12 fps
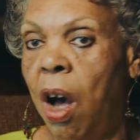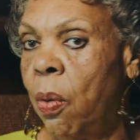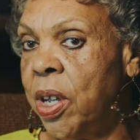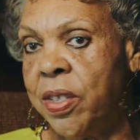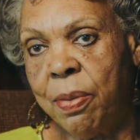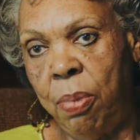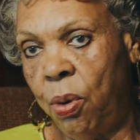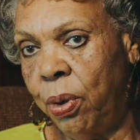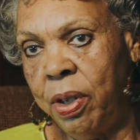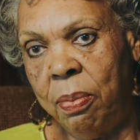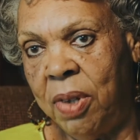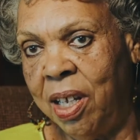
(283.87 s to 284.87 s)
always
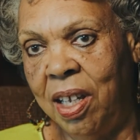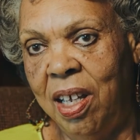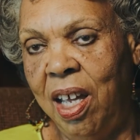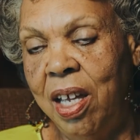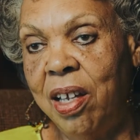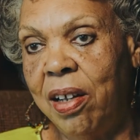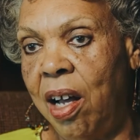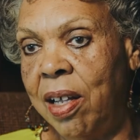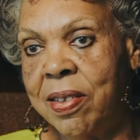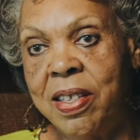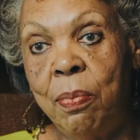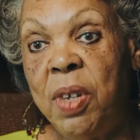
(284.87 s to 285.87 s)
supported me.
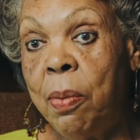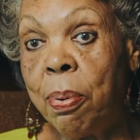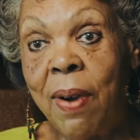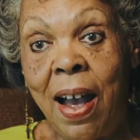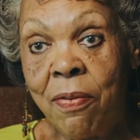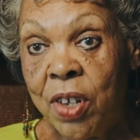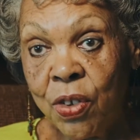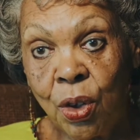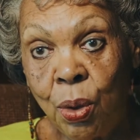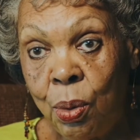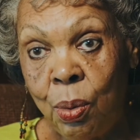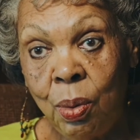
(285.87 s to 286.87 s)
Uh, sent me to private
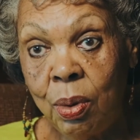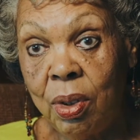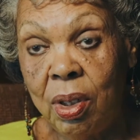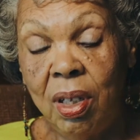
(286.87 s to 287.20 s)
school,